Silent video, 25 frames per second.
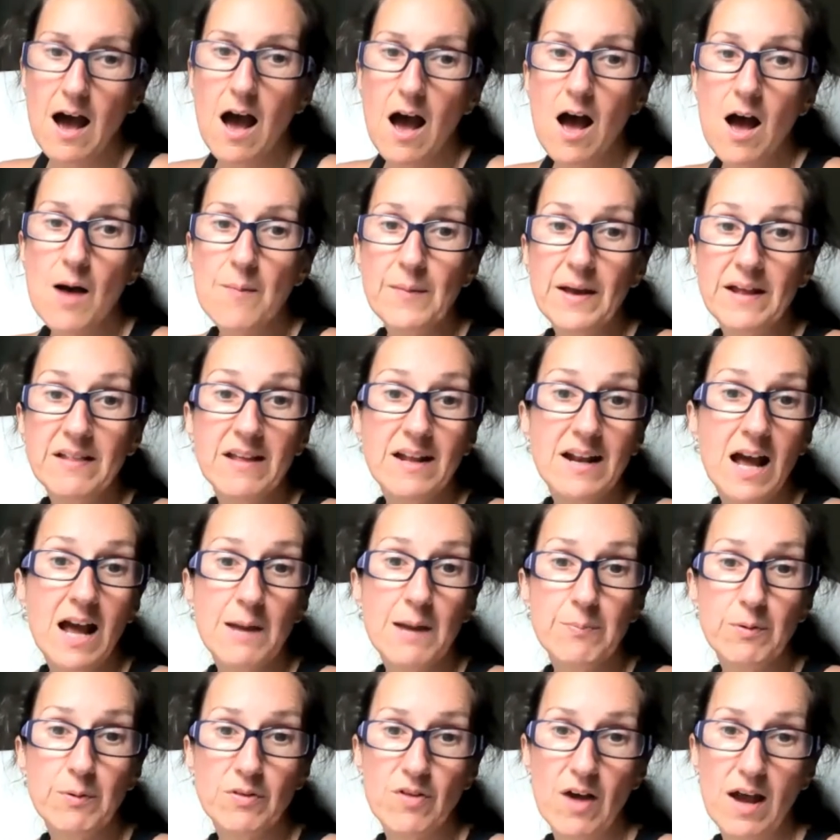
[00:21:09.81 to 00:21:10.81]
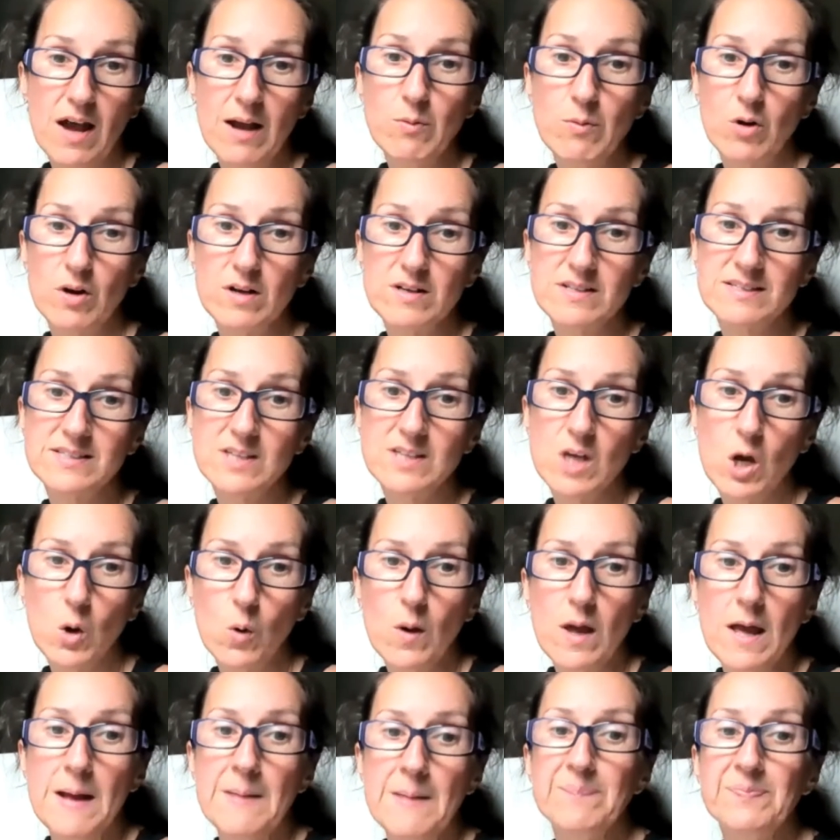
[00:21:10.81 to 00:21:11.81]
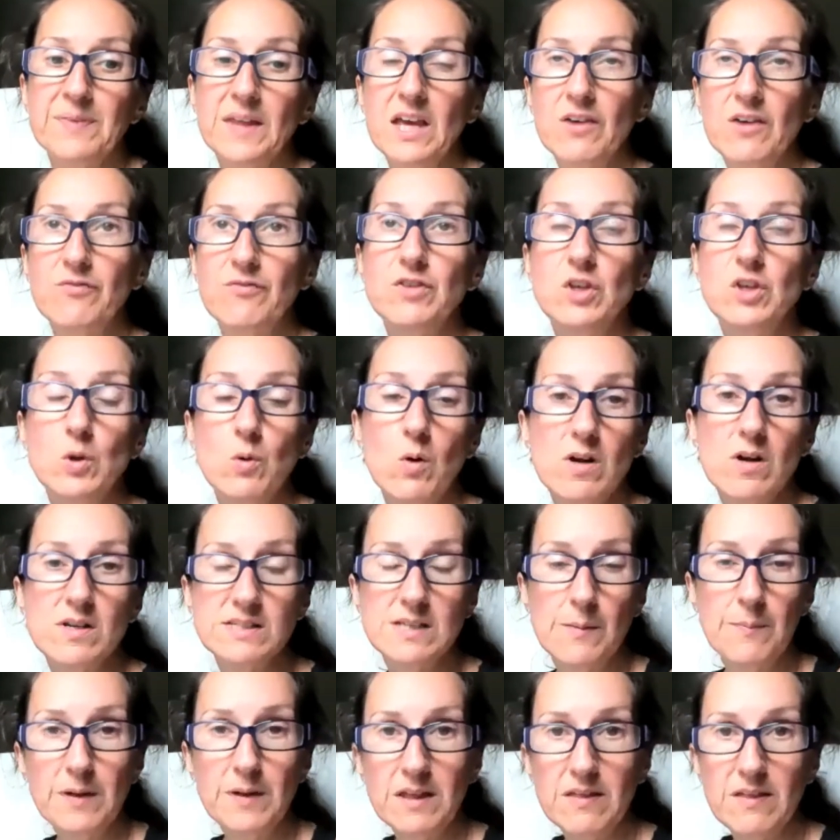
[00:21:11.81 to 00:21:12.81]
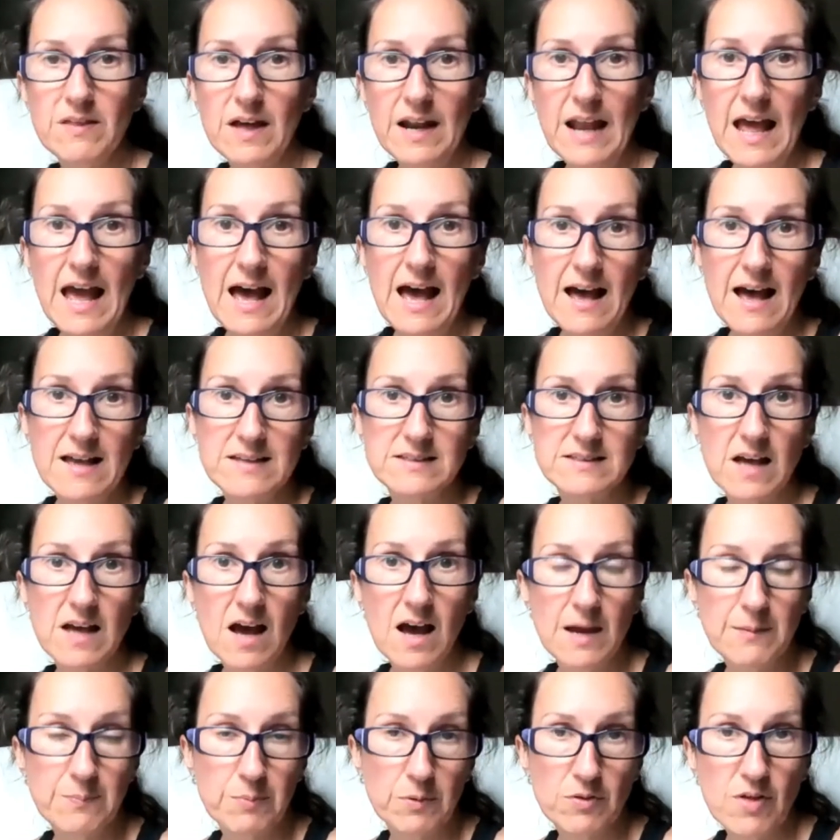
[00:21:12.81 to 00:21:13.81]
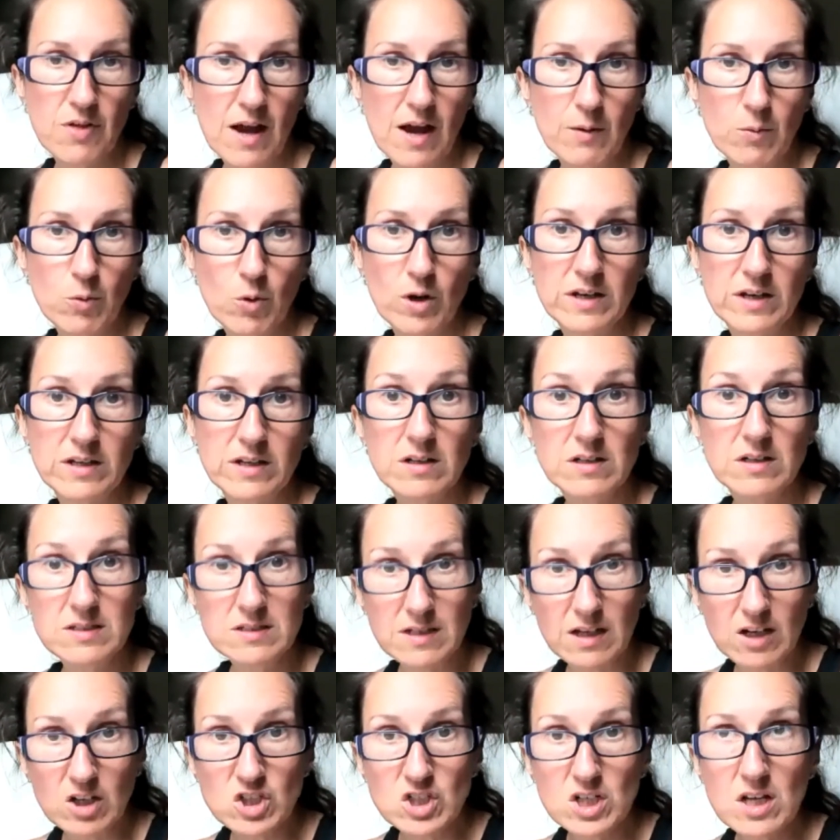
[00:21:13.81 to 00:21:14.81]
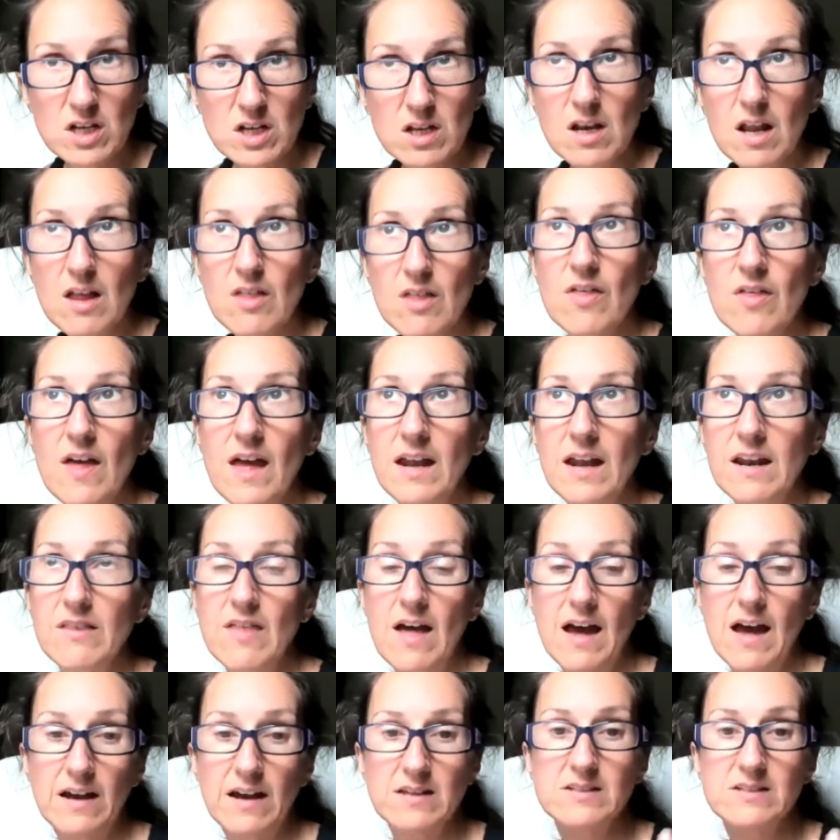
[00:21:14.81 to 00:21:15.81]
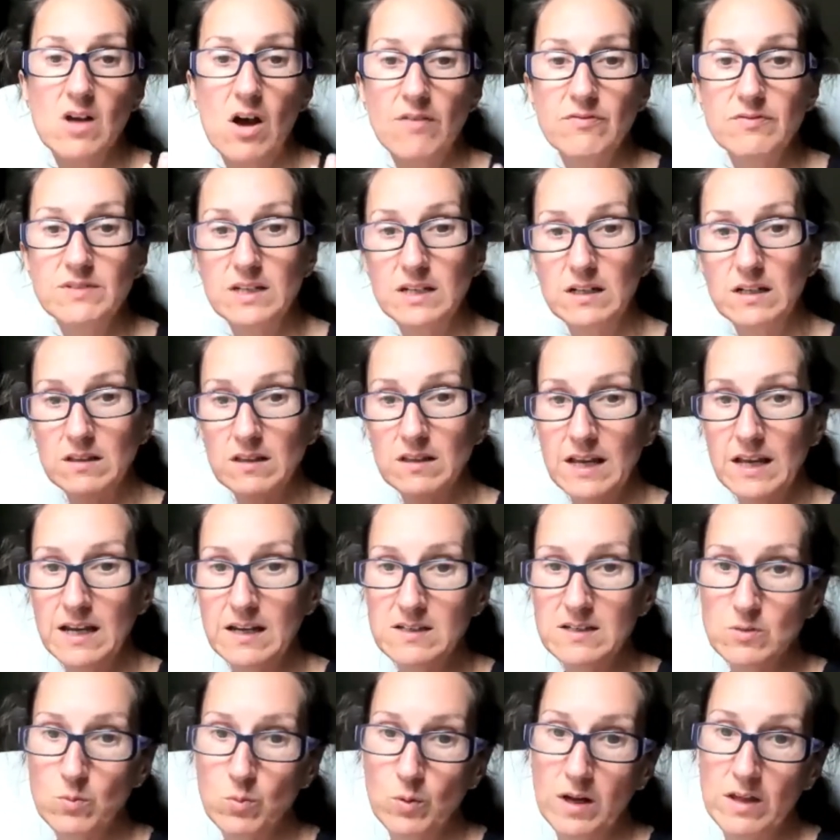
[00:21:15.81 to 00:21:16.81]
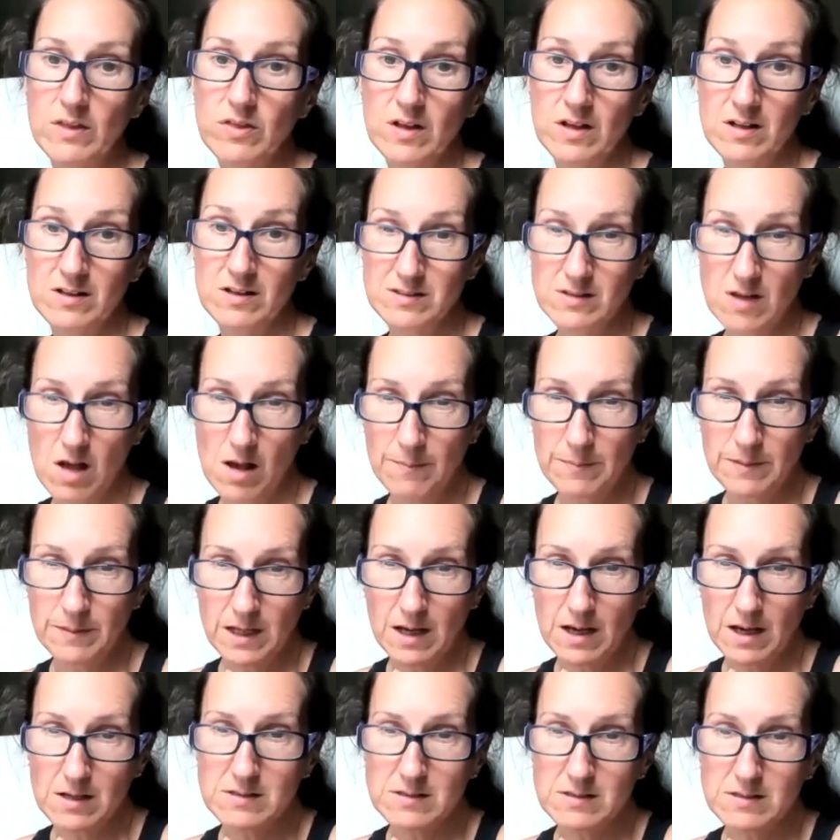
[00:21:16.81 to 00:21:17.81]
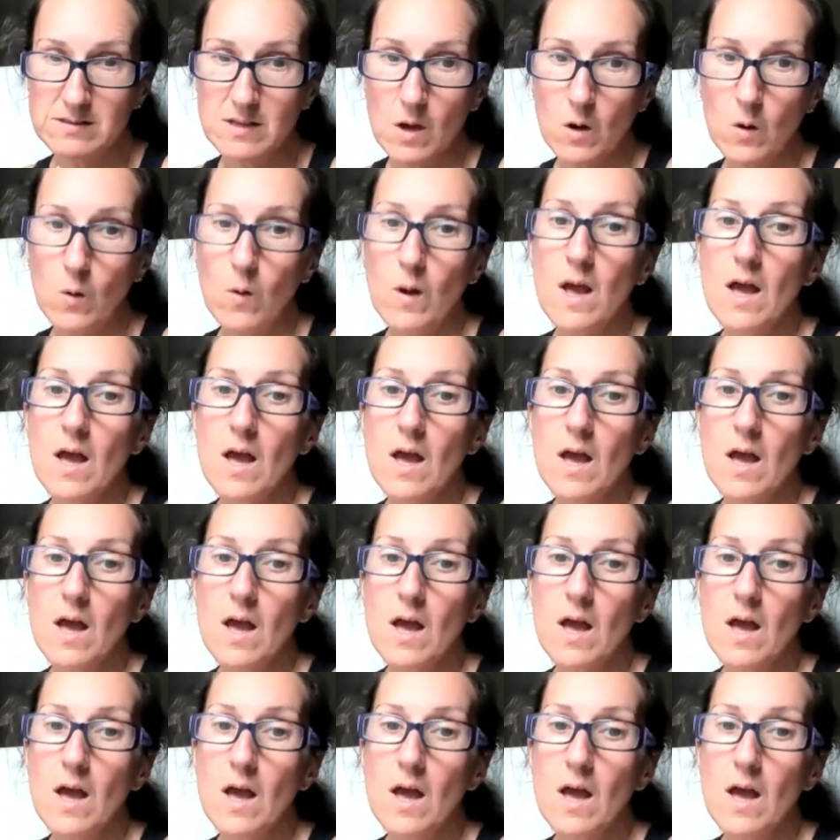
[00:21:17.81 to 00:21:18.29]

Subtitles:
And then hyperthyroid. So if you are somebody that has a hyperthyroid condition, then that is often linked with insomnia. So